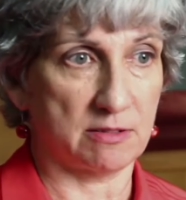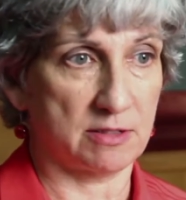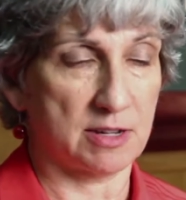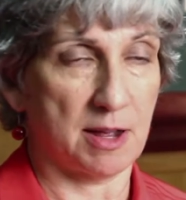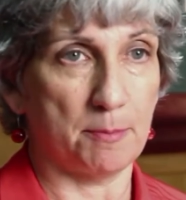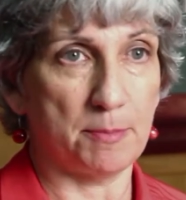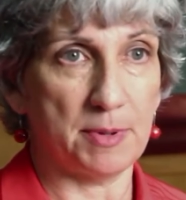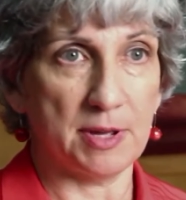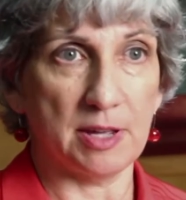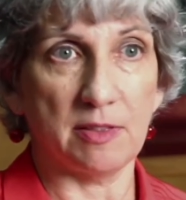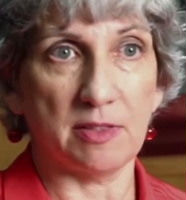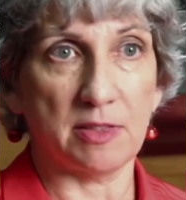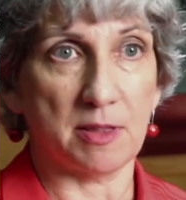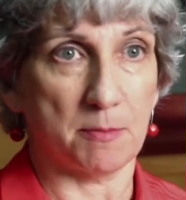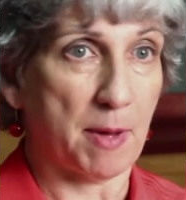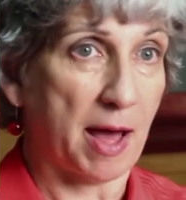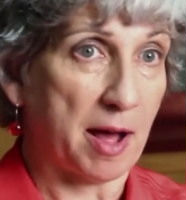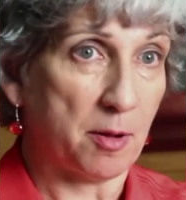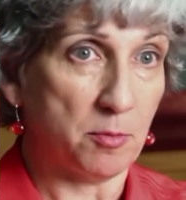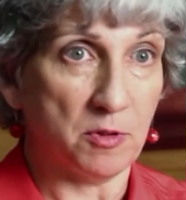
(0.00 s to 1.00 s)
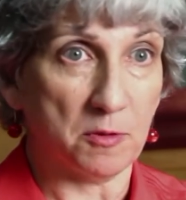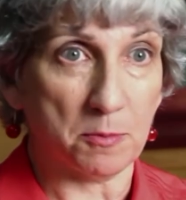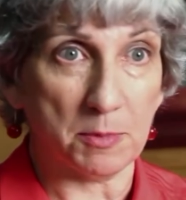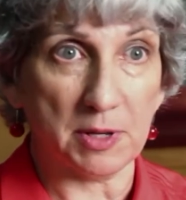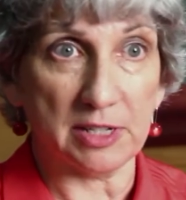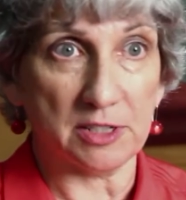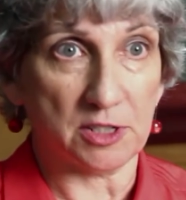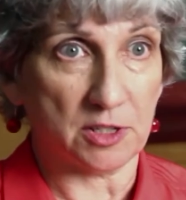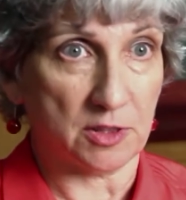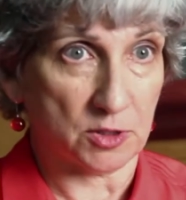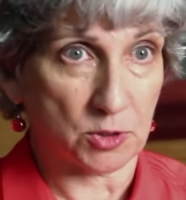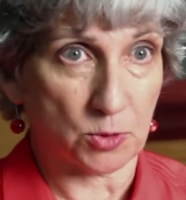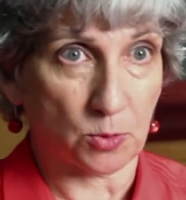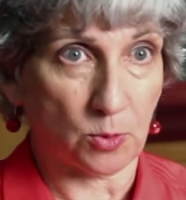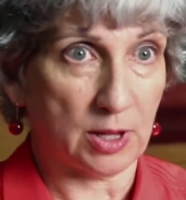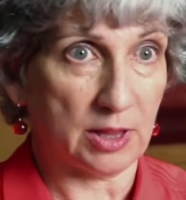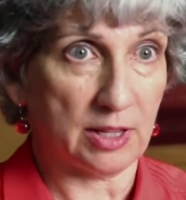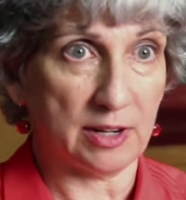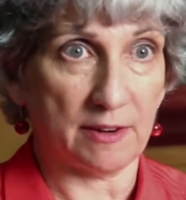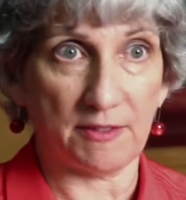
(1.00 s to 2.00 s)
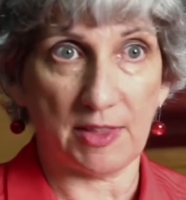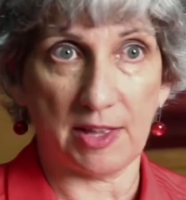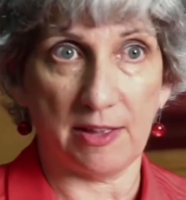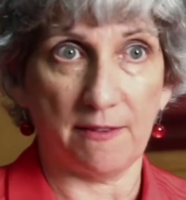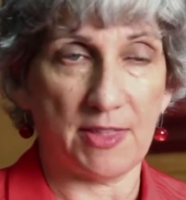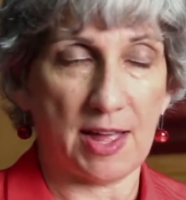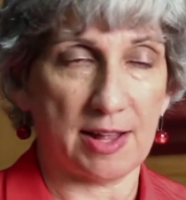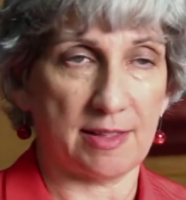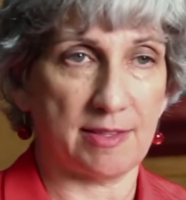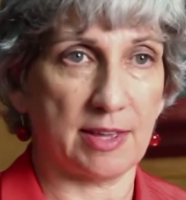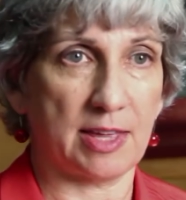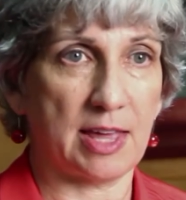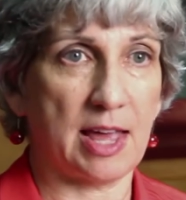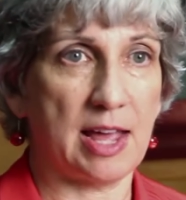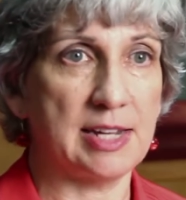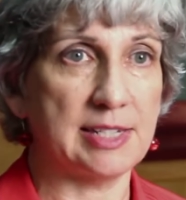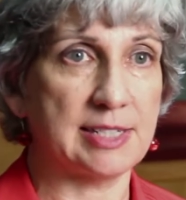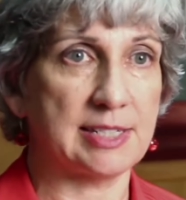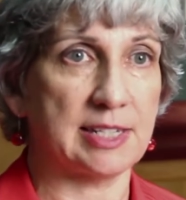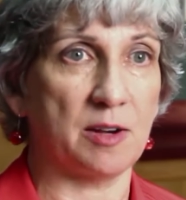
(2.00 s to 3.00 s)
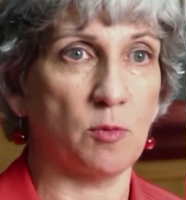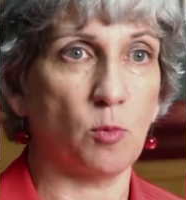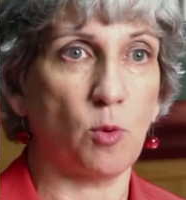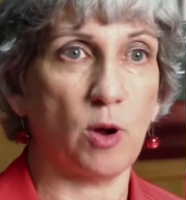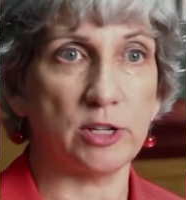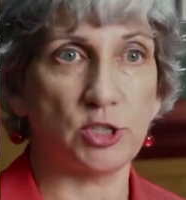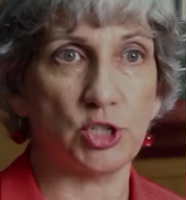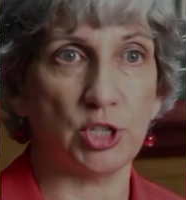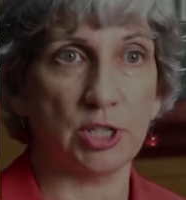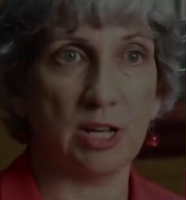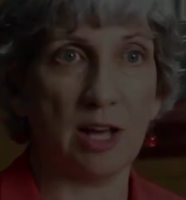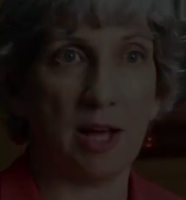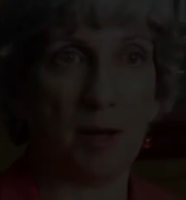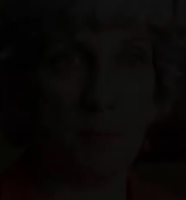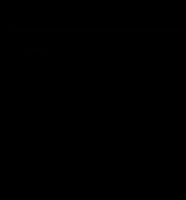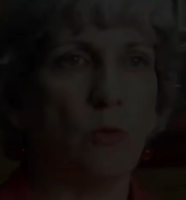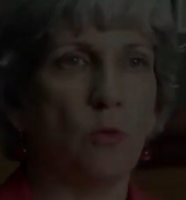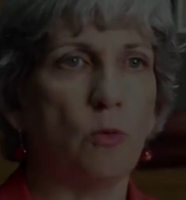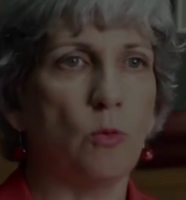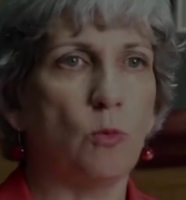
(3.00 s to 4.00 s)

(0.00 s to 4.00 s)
dumping the bowel movement into the toilet if, if that's the case, and washing up.